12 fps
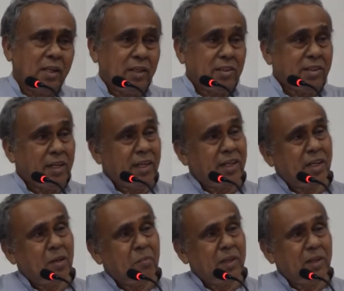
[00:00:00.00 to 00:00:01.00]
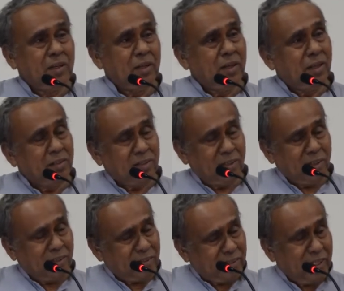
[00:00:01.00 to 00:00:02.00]
is determined,
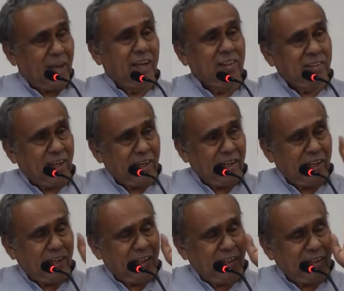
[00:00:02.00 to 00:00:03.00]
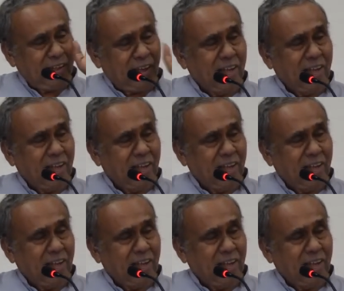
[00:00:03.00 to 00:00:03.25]
it